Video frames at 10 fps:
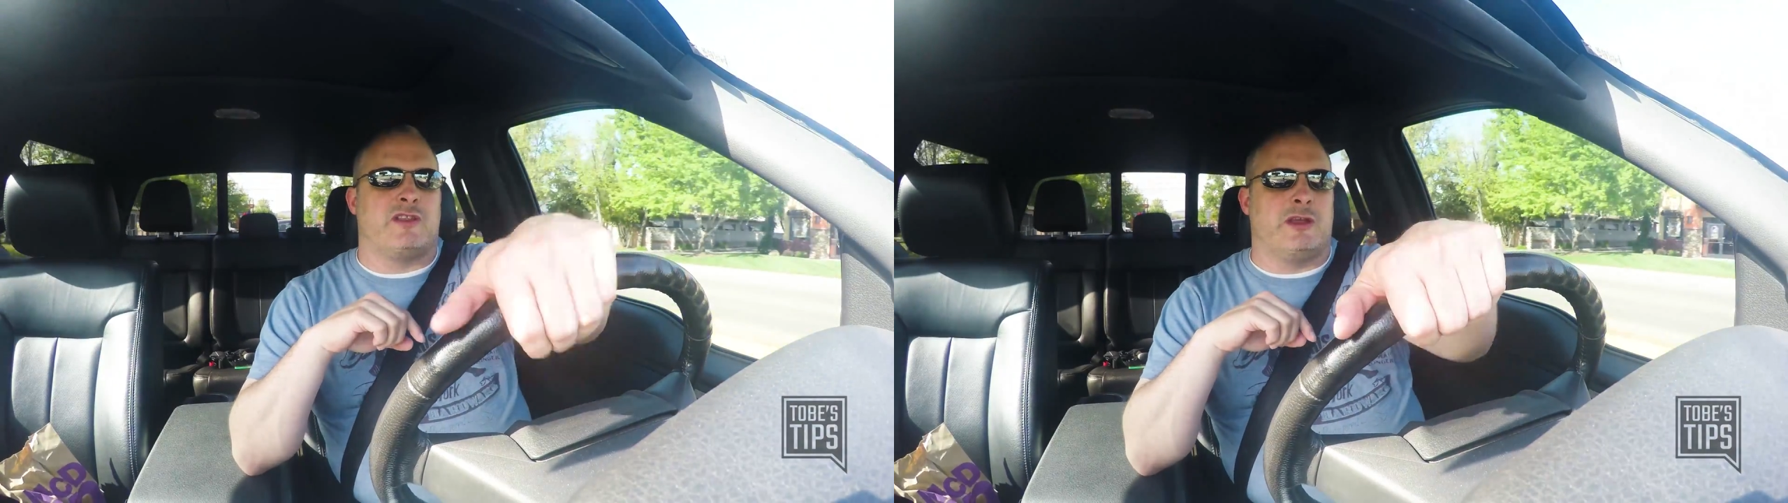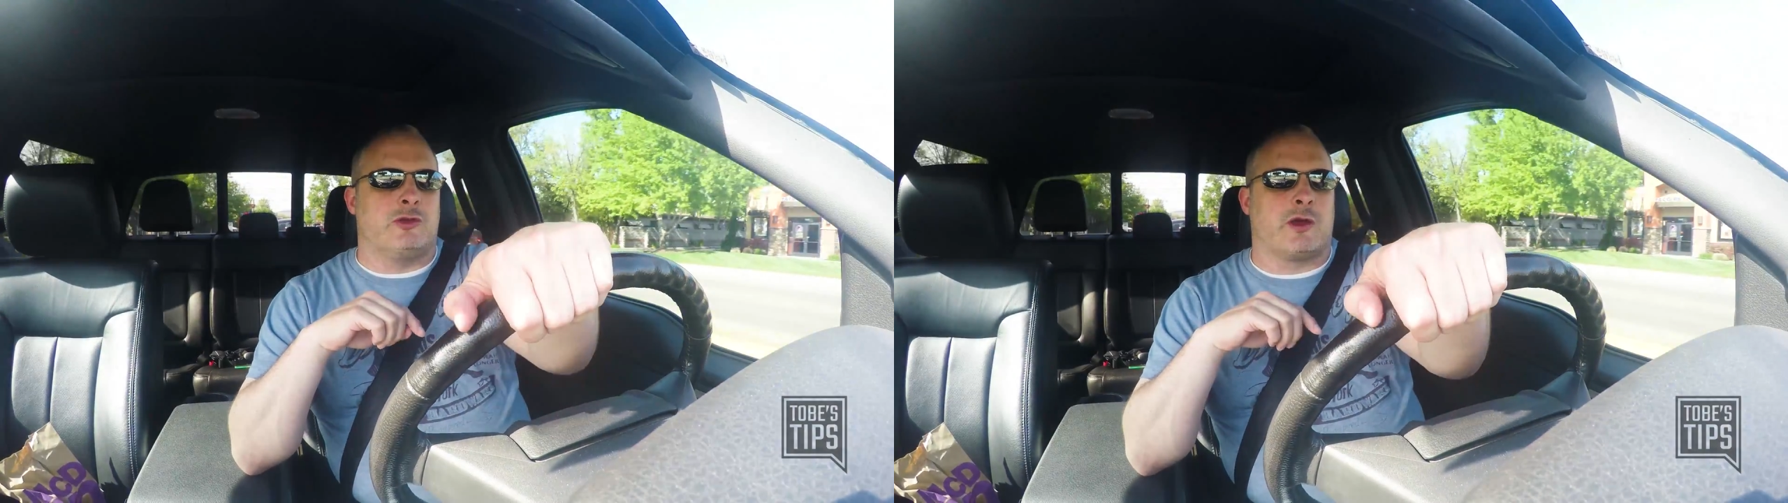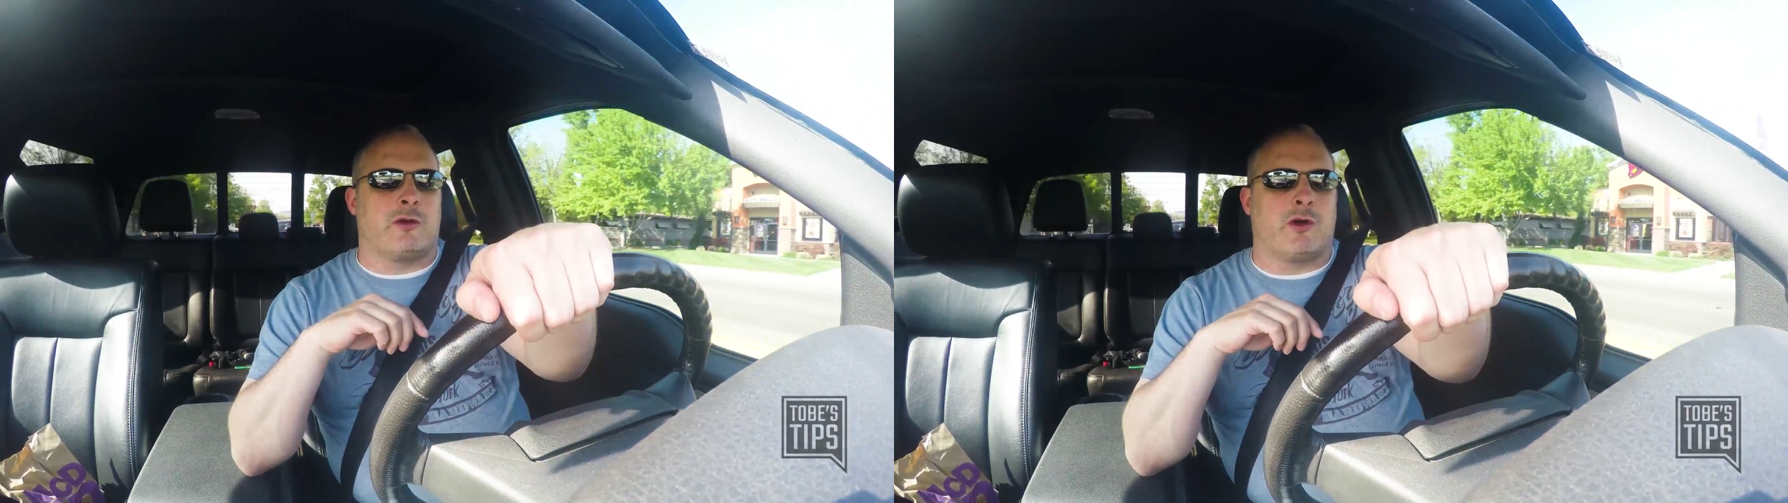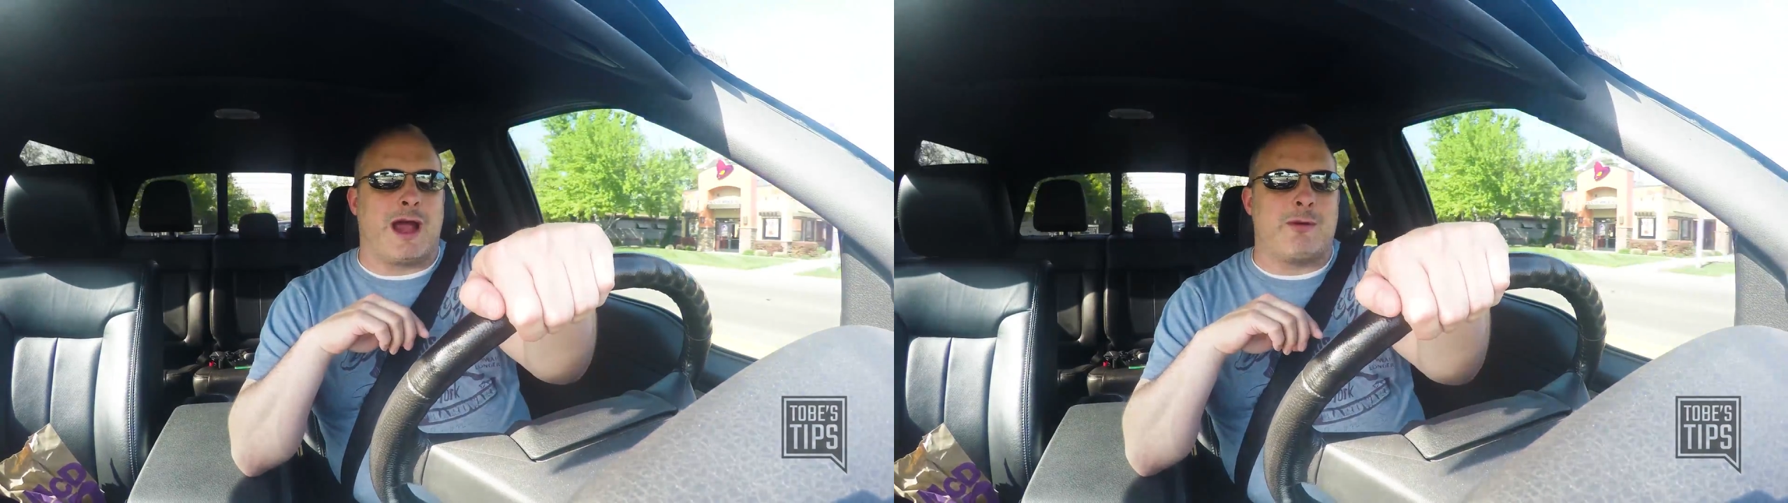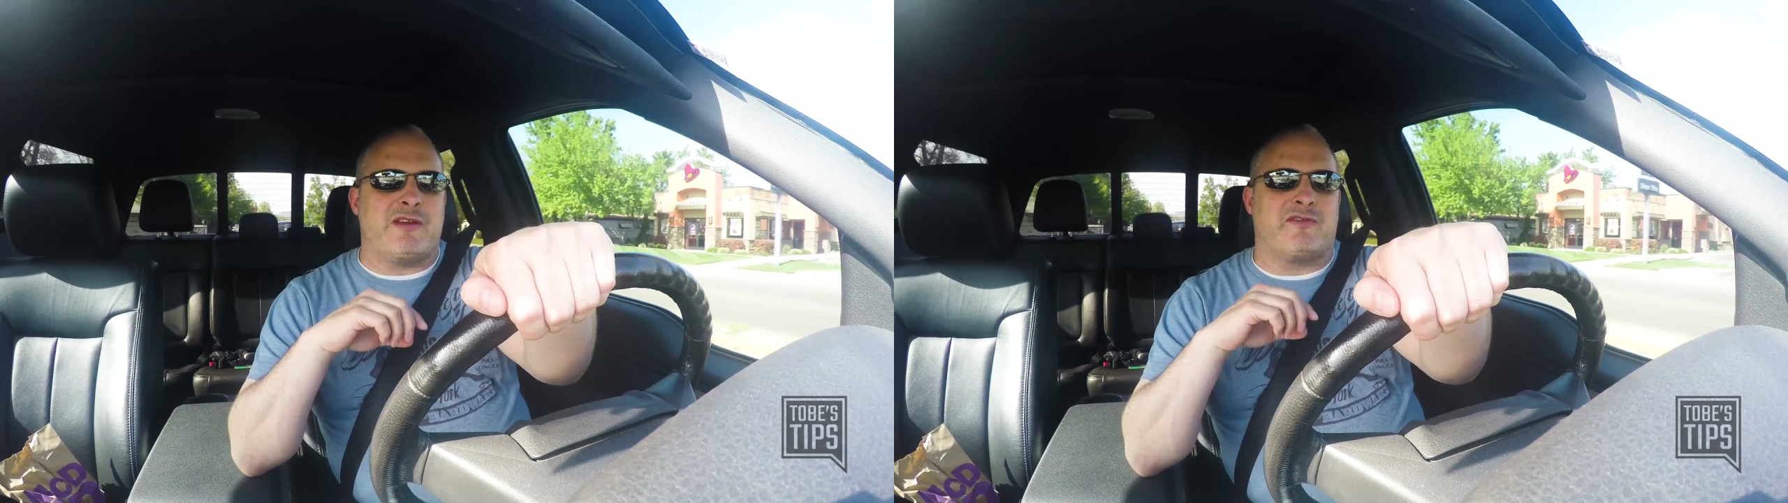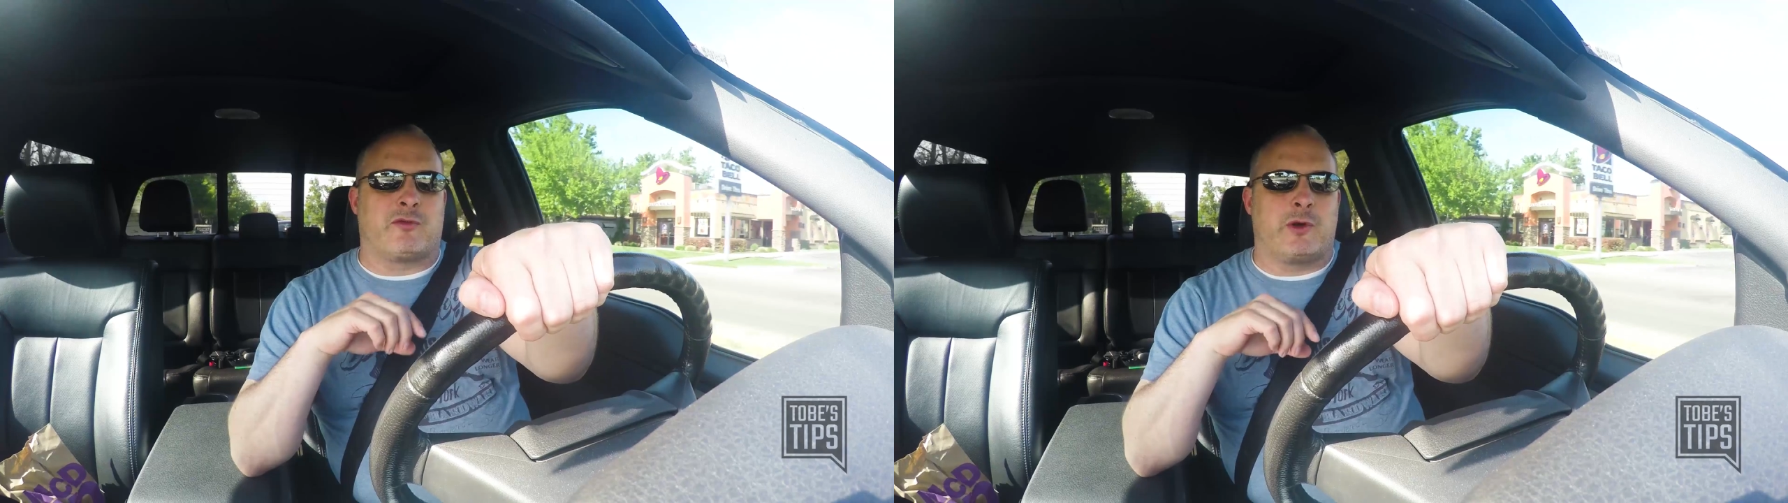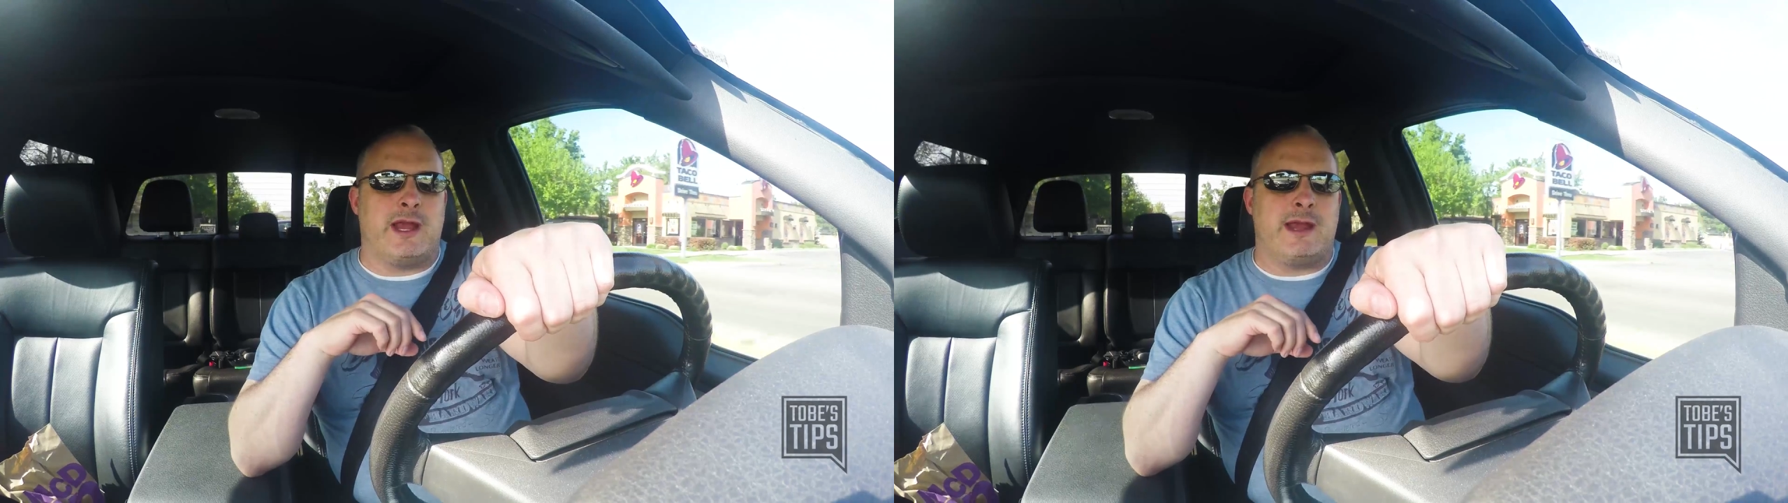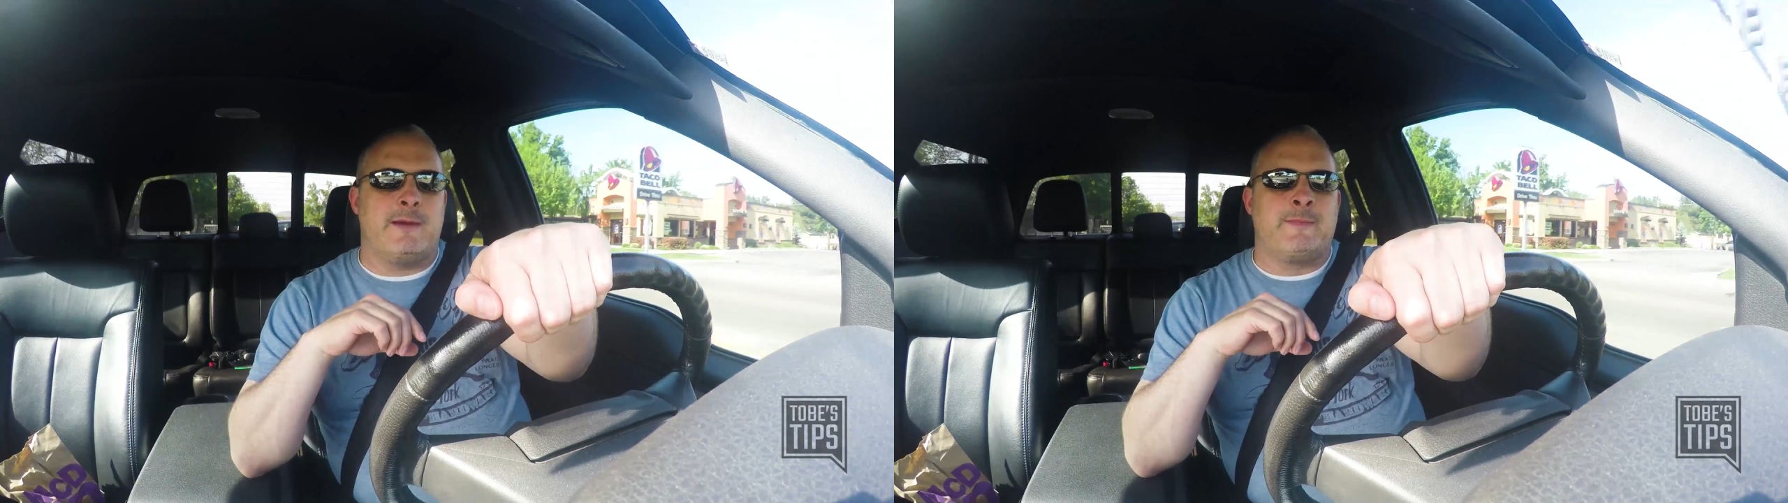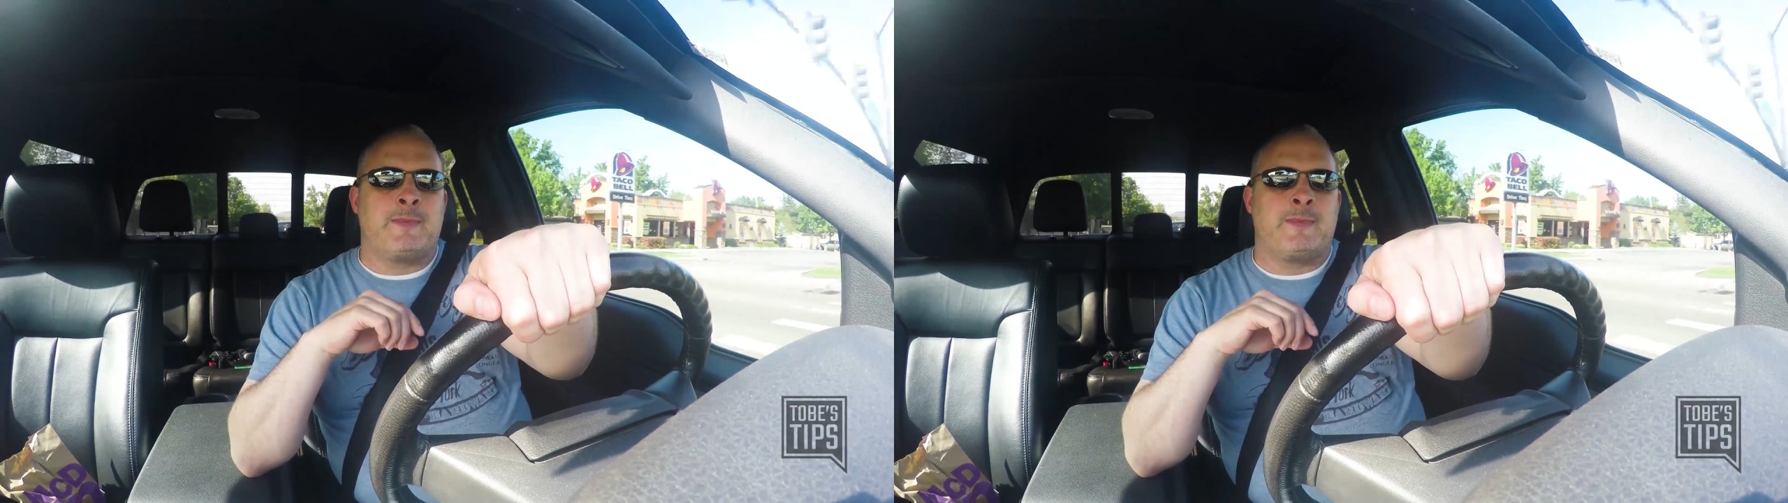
that you can grab a free